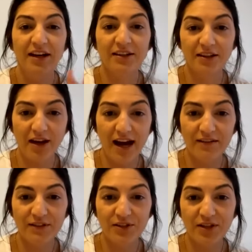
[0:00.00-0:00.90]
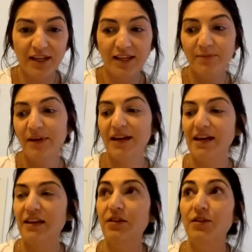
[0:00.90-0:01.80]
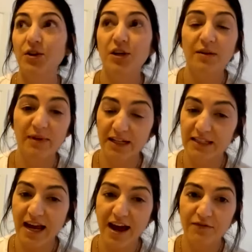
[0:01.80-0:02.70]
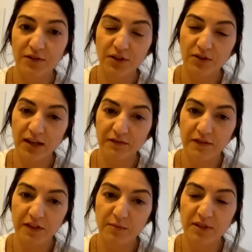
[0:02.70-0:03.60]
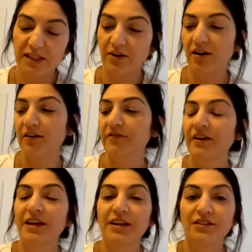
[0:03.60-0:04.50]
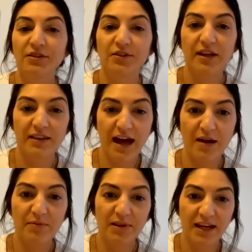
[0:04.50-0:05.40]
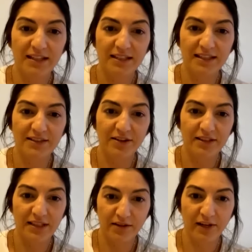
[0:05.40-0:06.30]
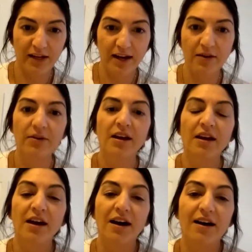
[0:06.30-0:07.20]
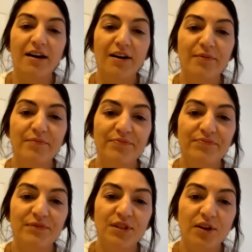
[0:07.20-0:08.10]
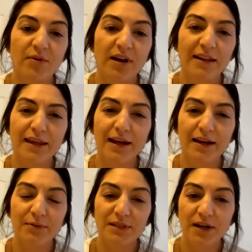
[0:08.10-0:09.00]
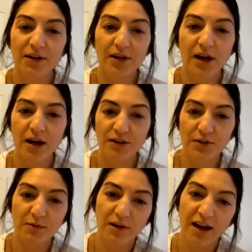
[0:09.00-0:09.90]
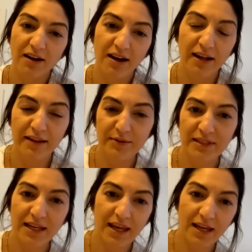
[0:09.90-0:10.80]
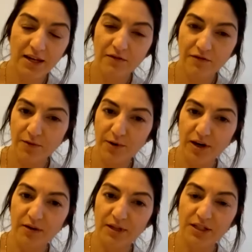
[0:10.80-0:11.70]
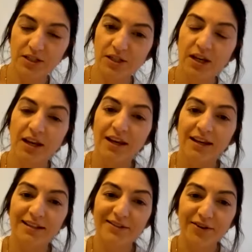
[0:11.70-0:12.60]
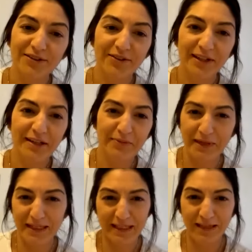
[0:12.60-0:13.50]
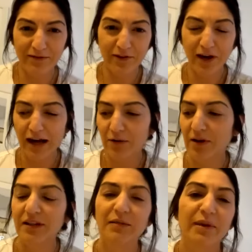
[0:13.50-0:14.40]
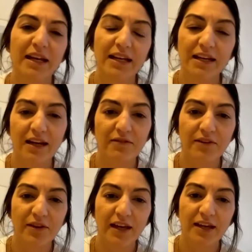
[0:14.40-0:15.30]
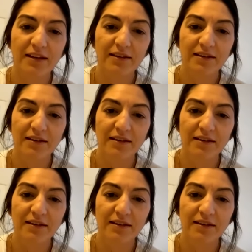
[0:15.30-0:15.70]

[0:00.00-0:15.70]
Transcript: the live stream and 30 minutes after, you'll get 15% off. So you'll get that plus it's on sale right now. Um, so I think it was under 100 when I got it. I think it was 84, which is also like amazing for high quality bedding. I feel like